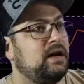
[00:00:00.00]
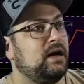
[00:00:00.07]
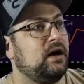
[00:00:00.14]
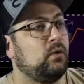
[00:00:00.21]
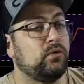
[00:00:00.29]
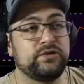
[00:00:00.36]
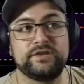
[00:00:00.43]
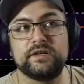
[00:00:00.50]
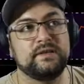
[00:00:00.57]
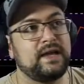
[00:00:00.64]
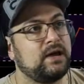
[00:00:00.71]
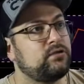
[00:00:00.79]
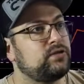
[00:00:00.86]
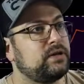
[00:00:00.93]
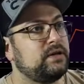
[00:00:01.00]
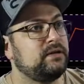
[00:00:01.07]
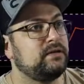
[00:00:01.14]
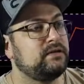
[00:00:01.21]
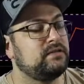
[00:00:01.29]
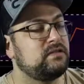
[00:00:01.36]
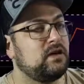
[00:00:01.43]
we're still in downtrend.
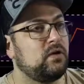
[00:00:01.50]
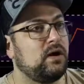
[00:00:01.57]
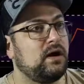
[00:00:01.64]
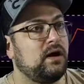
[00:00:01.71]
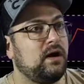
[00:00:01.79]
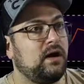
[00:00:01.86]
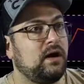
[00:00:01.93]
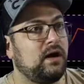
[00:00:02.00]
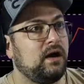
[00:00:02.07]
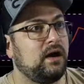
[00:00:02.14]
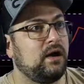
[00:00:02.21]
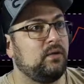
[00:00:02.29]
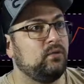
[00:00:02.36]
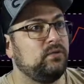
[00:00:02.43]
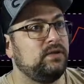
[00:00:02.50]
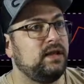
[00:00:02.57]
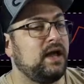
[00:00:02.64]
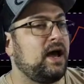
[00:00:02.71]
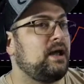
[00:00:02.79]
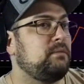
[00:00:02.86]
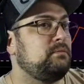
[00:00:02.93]
So I would
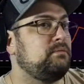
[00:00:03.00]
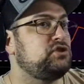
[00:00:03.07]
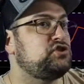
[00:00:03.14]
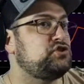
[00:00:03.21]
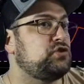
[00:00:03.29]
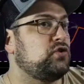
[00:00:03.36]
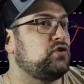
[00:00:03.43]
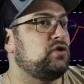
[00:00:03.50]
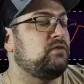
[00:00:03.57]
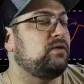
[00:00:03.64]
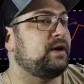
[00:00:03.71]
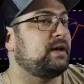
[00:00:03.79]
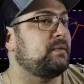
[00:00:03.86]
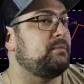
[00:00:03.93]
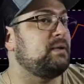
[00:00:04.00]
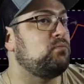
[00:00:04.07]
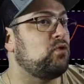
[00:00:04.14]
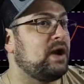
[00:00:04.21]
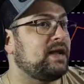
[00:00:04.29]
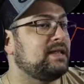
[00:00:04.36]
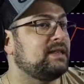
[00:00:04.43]
not be sure if we're gonna be
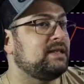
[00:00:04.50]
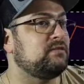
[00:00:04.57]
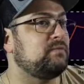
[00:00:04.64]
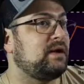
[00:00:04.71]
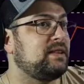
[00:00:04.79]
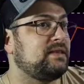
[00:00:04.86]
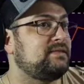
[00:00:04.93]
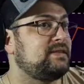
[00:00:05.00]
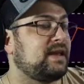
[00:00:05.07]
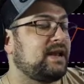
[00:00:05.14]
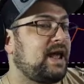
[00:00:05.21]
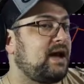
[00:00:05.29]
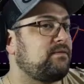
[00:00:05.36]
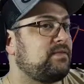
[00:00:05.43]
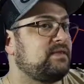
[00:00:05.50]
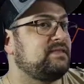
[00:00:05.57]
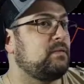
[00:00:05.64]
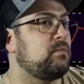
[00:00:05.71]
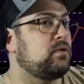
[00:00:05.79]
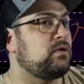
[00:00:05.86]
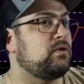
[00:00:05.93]
breaking this by the second half of
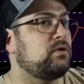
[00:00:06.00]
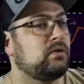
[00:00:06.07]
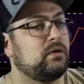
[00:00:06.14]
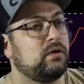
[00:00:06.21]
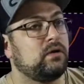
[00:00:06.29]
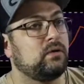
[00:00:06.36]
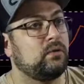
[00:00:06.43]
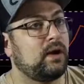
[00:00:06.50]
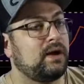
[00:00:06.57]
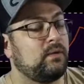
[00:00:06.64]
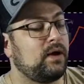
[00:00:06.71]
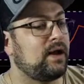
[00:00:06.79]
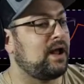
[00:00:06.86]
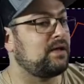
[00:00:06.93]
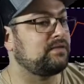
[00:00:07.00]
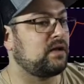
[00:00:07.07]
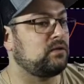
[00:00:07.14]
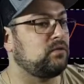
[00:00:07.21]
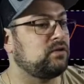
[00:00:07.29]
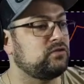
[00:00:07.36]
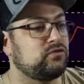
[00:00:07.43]
December. Right now it's
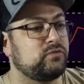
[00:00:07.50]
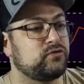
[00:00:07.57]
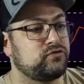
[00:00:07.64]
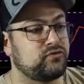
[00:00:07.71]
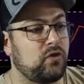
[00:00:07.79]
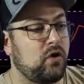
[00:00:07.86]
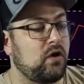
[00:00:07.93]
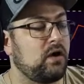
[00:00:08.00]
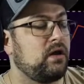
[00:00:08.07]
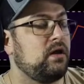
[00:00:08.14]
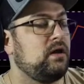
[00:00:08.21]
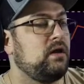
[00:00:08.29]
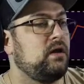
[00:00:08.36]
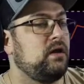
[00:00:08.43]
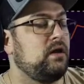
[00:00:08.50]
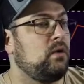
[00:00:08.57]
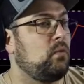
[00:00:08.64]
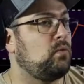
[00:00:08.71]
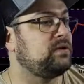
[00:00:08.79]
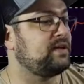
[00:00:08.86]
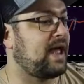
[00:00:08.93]
not looking super strong.
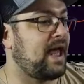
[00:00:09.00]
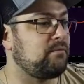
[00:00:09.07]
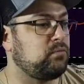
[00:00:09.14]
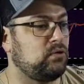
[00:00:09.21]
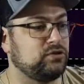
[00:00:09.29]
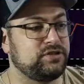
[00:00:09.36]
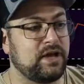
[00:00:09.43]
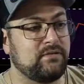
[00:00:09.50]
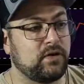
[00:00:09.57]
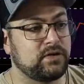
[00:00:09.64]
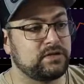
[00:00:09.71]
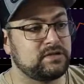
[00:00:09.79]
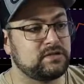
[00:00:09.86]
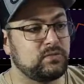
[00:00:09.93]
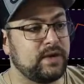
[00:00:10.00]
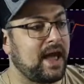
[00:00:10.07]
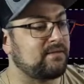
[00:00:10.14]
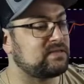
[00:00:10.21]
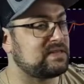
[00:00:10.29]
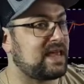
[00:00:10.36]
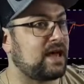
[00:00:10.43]
We have bullish divergence. We
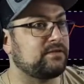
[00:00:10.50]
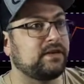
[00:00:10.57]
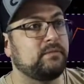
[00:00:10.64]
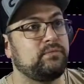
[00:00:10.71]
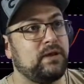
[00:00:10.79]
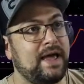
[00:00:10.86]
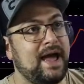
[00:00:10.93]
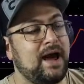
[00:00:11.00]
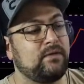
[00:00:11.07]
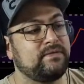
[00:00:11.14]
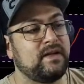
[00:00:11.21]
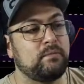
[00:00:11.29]
have to see how it's gonna play out. If that